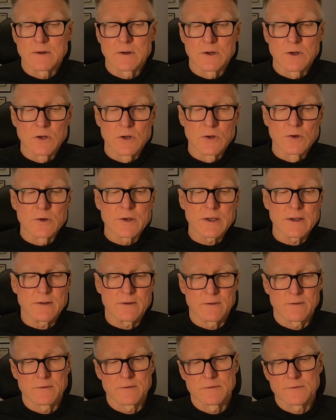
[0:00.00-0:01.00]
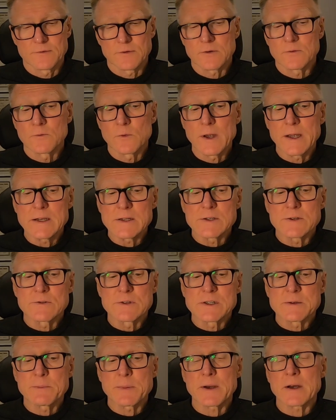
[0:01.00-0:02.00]
looking for ways
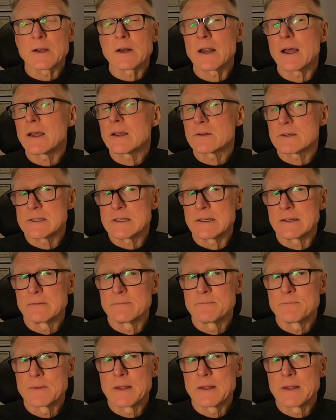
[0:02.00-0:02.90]
to spare glycogen